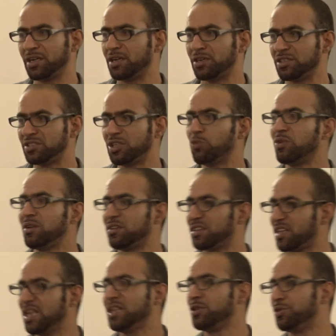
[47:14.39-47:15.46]
uh, they will
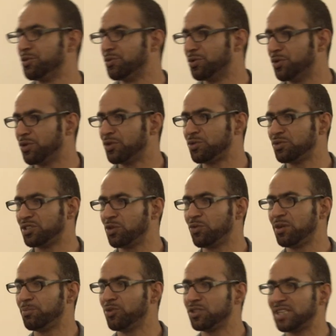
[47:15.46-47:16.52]
kill you or they
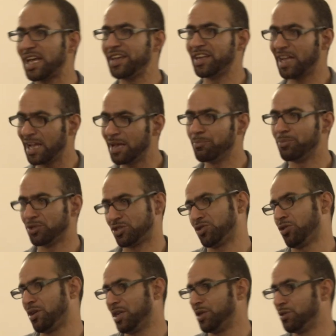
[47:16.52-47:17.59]
will put an ambush
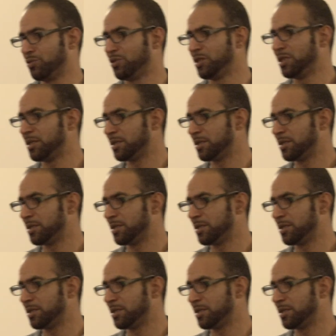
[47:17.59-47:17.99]
to kill you.